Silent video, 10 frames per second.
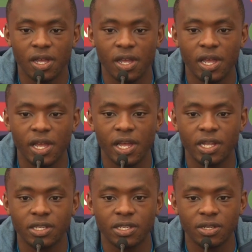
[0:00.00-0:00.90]

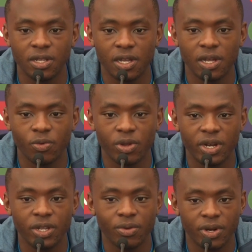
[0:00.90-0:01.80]
and
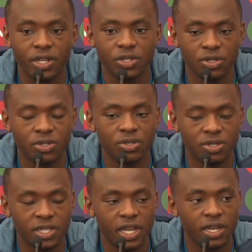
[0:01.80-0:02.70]
we're ready to
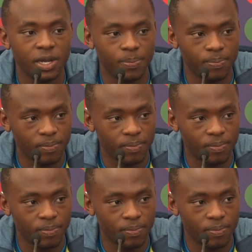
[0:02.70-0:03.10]
stand up,